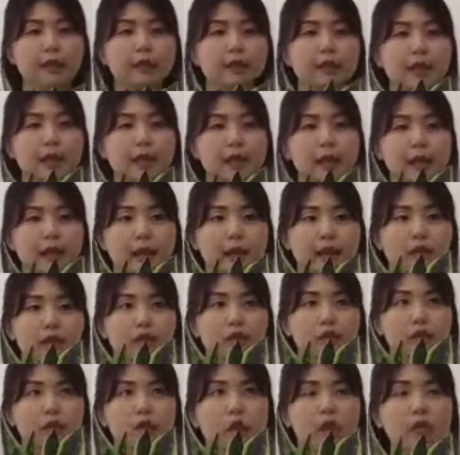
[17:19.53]
they
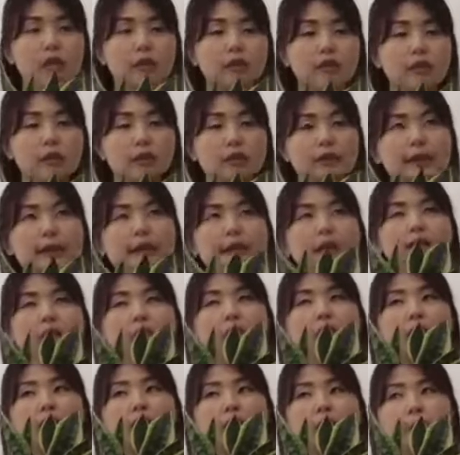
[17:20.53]
generally
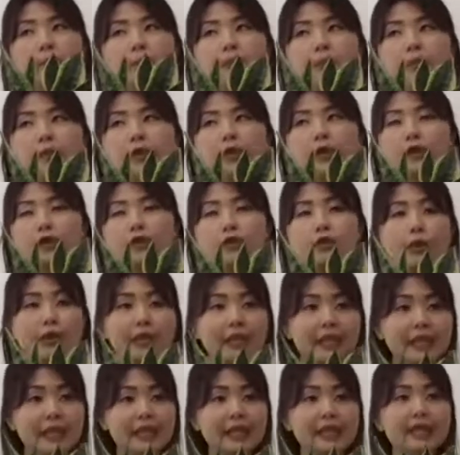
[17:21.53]
um,
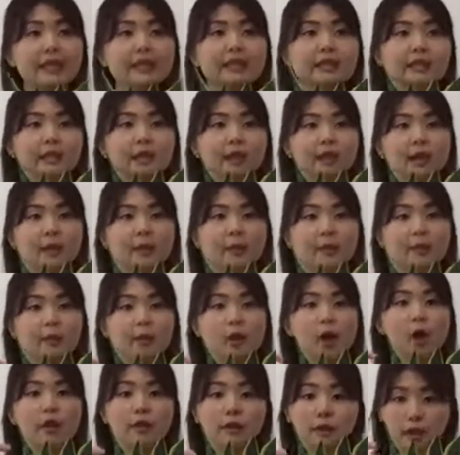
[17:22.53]
release um,
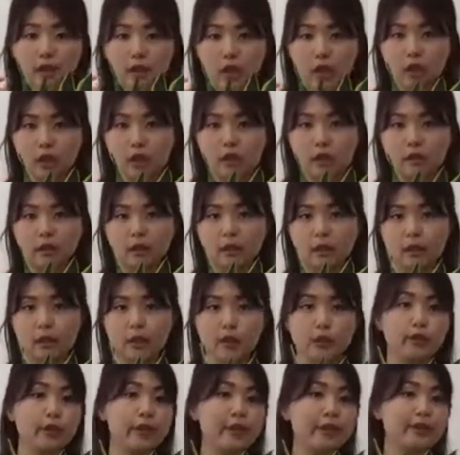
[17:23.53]
oxygen uh,
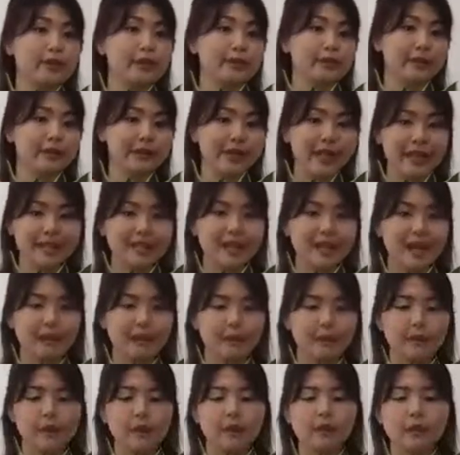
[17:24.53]
during the
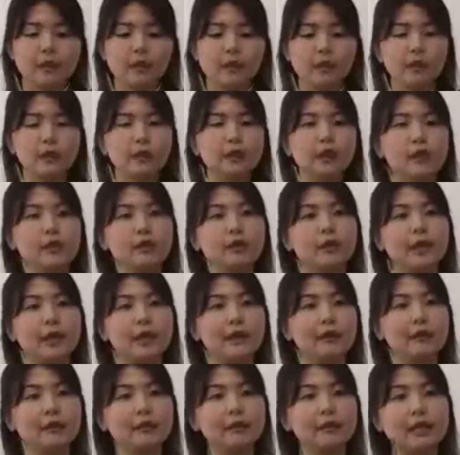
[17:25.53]
nighttime so that you
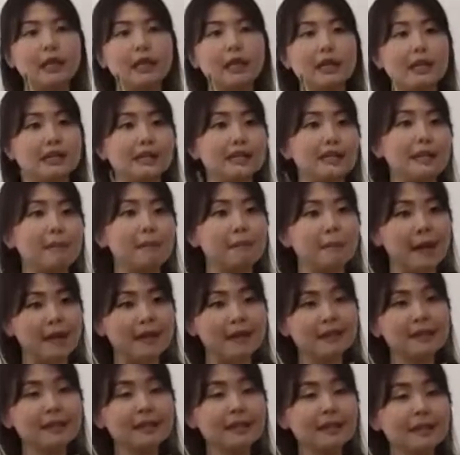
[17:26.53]
can uh, sleep
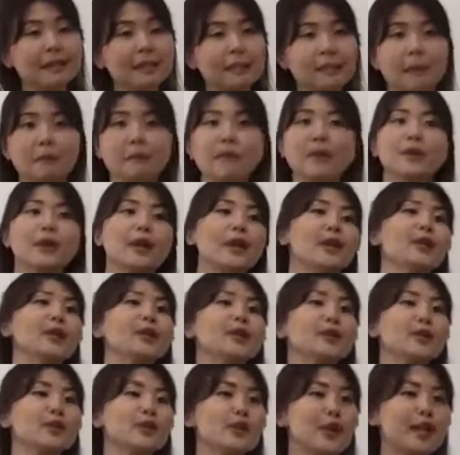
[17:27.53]
better. Maybe you can
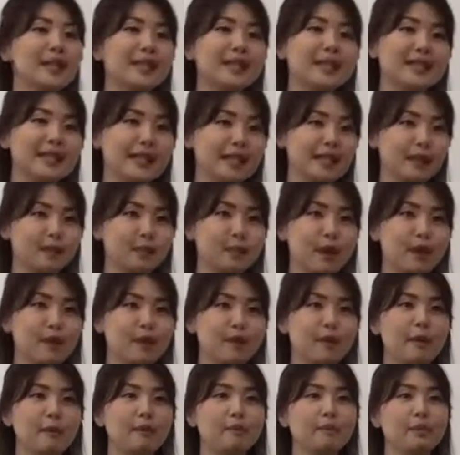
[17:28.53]
also run this
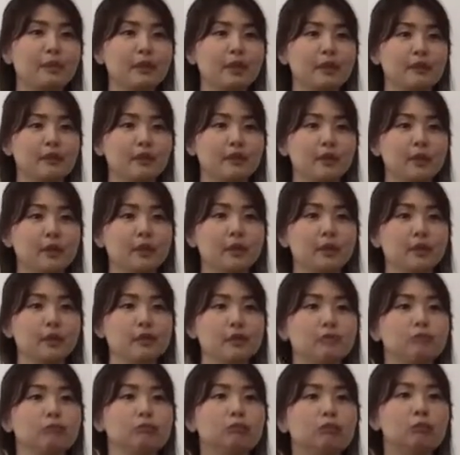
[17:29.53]
experiment, put a
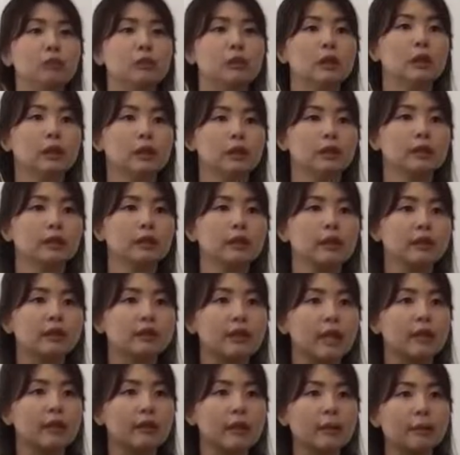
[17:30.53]
few uh,
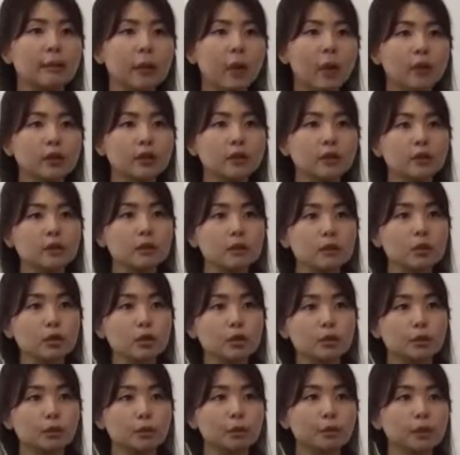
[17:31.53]
Instagram posts due
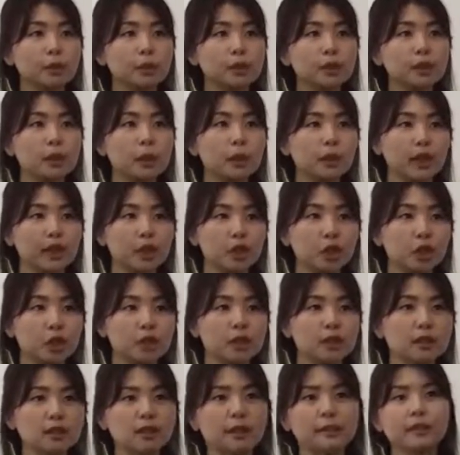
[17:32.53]
to the
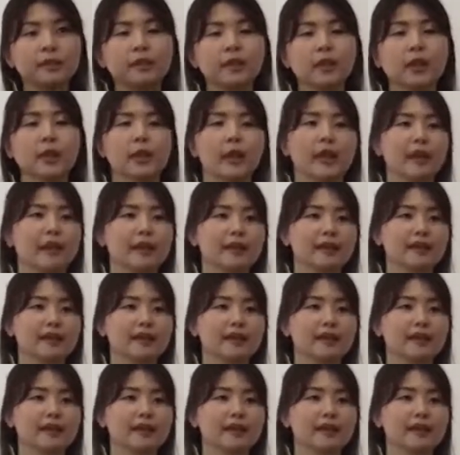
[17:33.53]
connection. Okay.